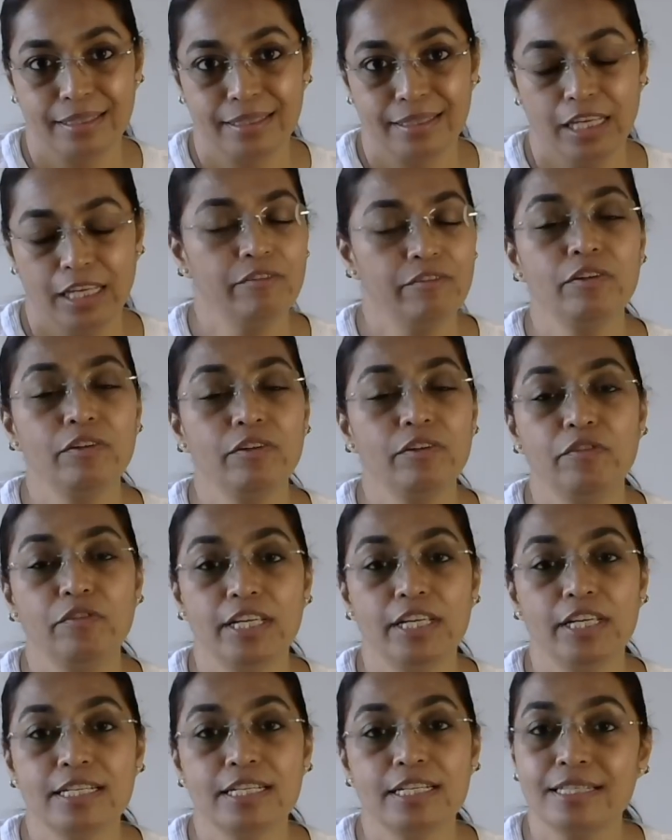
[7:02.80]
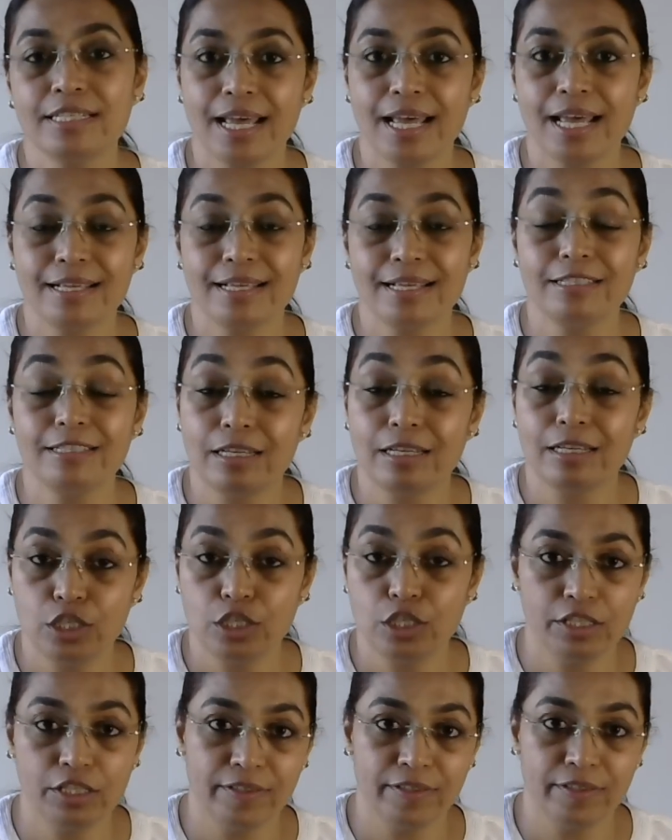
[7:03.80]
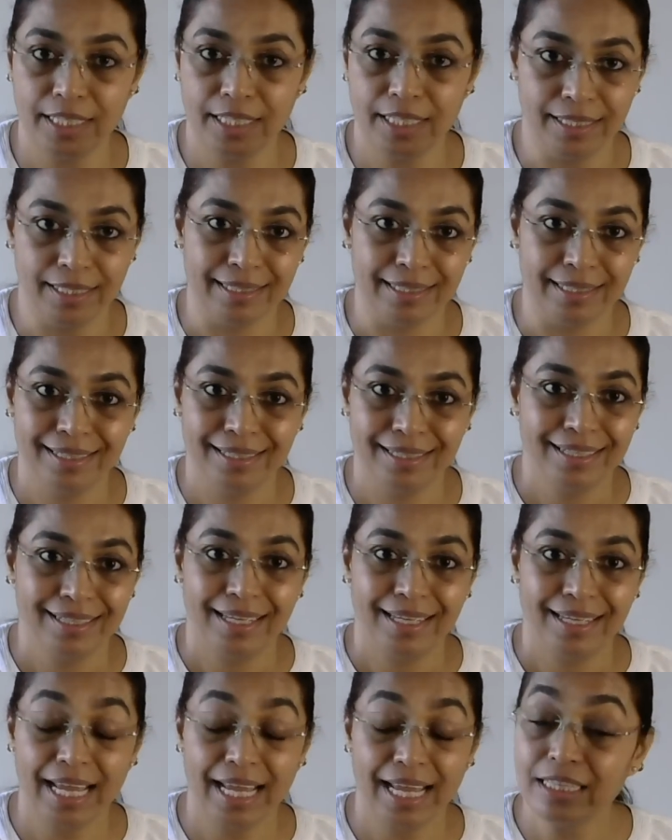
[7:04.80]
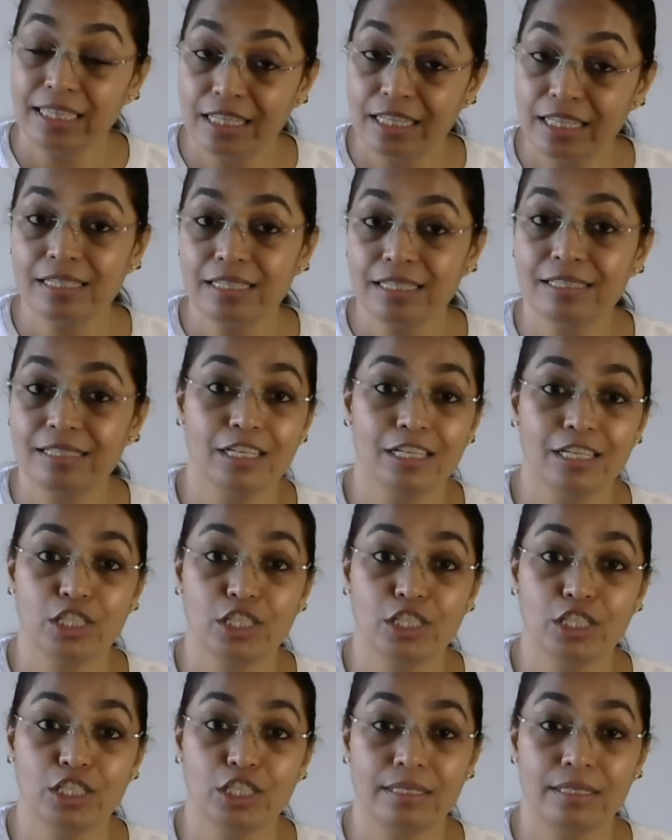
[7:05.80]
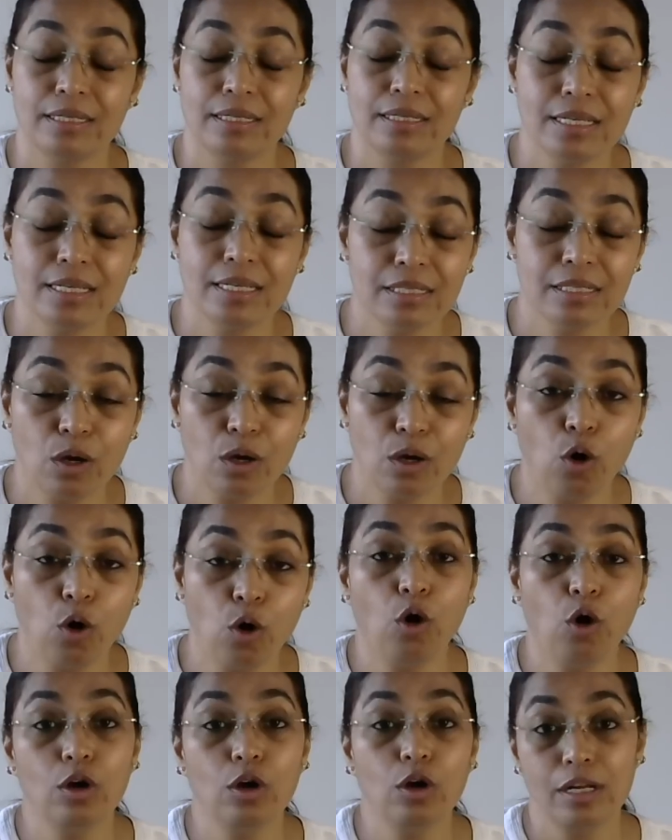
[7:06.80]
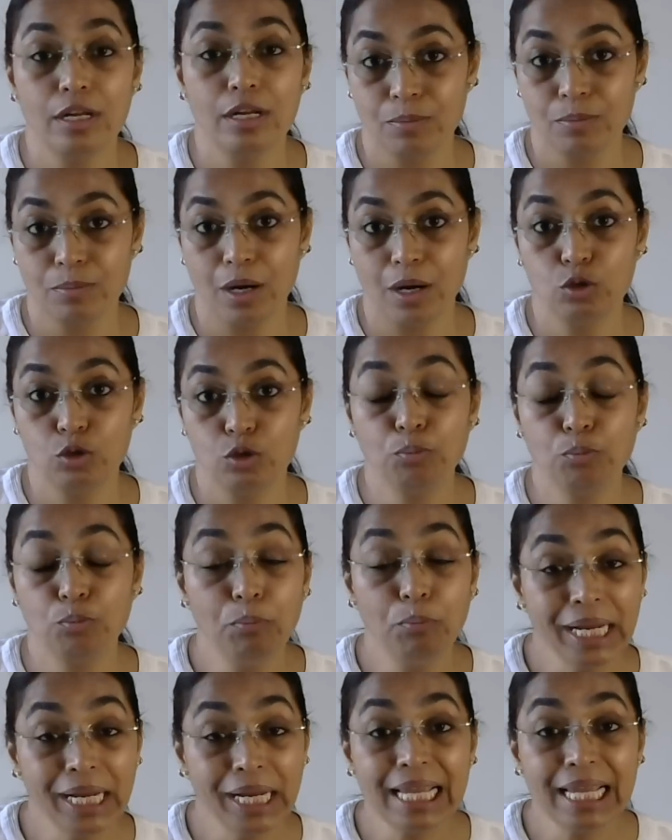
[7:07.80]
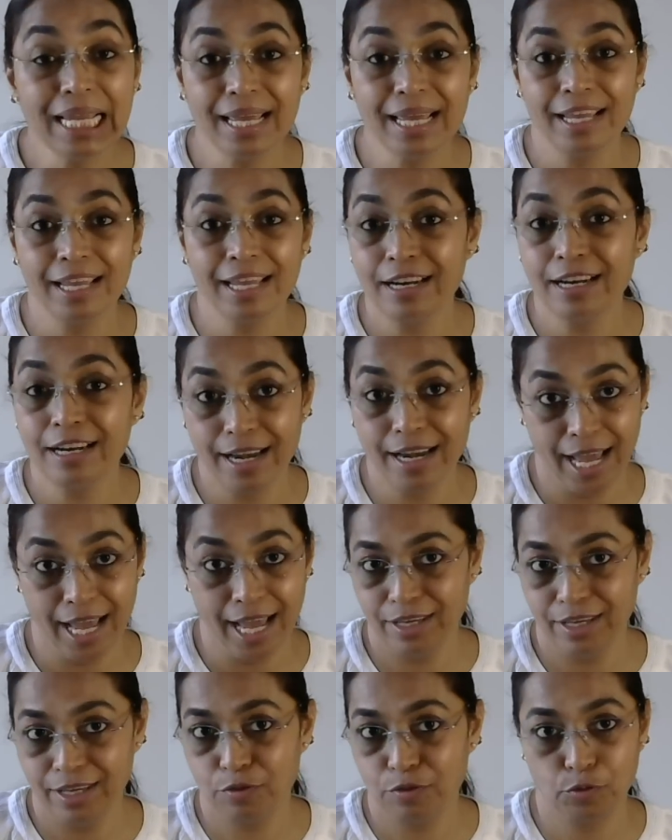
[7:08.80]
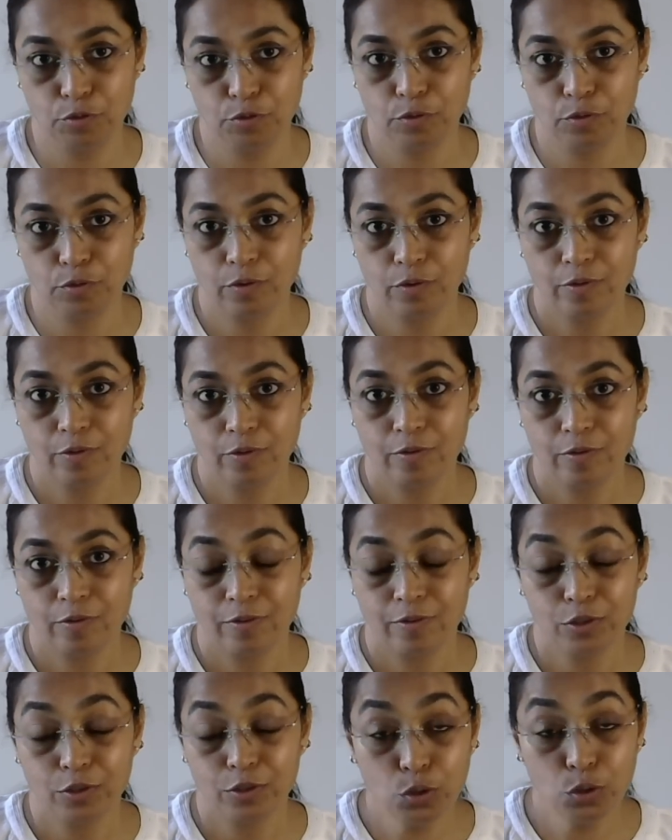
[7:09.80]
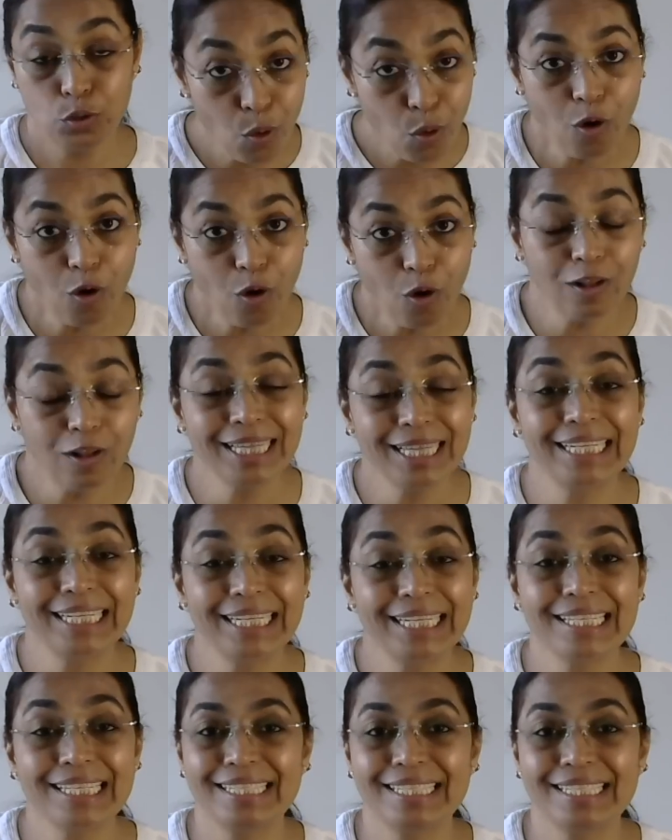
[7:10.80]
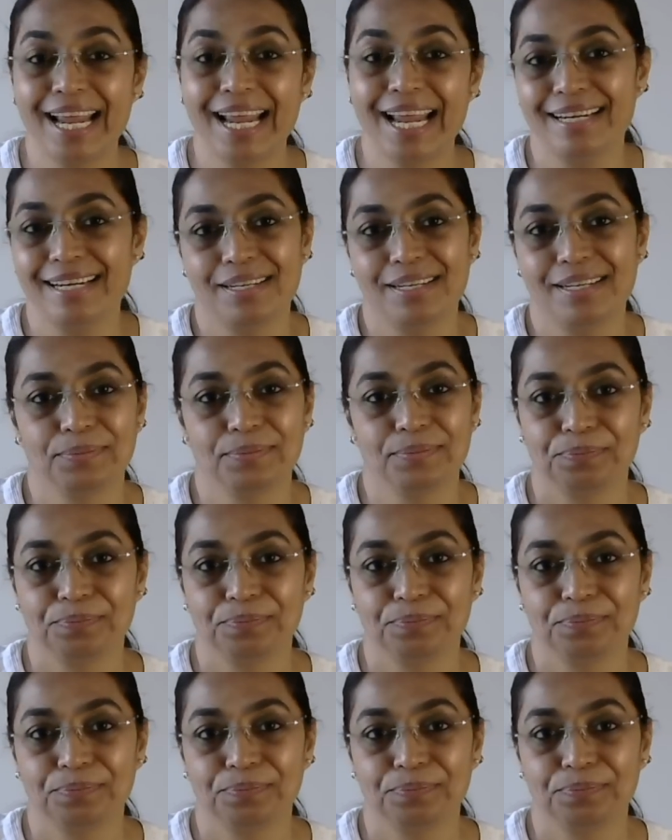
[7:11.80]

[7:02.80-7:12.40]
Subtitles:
Even Venus has Sanjeevani, and this nakshatra is all about bringing life to all that is dead.